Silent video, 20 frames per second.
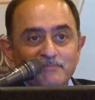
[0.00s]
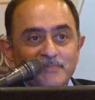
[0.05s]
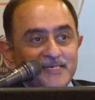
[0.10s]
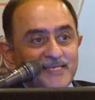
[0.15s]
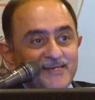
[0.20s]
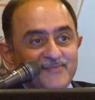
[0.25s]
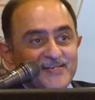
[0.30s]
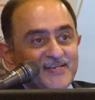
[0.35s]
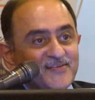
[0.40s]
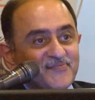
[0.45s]

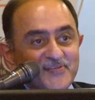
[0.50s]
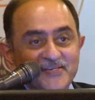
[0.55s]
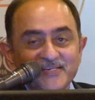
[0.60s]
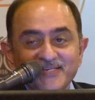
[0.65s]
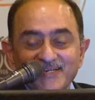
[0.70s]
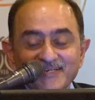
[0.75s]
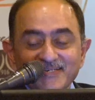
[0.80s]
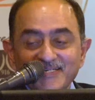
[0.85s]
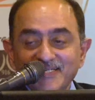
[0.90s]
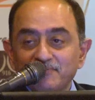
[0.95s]
but even if
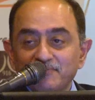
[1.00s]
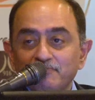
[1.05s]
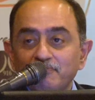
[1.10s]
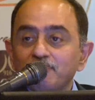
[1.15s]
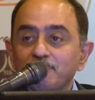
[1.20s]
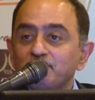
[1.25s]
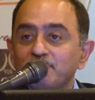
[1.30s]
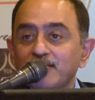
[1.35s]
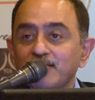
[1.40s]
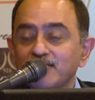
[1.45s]
Indian
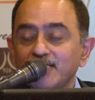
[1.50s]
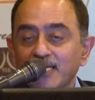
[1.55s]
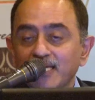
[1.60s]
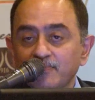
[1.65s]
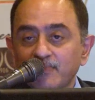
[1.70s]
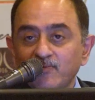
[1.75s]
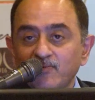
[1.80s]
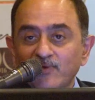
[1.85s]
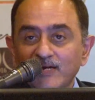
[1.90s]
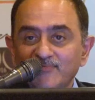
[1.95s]
team,
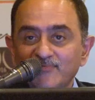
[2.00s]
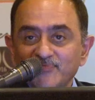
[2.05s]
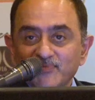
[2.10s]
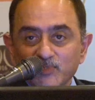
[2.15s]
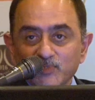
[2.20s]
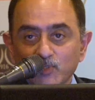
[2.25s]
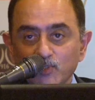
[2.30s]
like my wife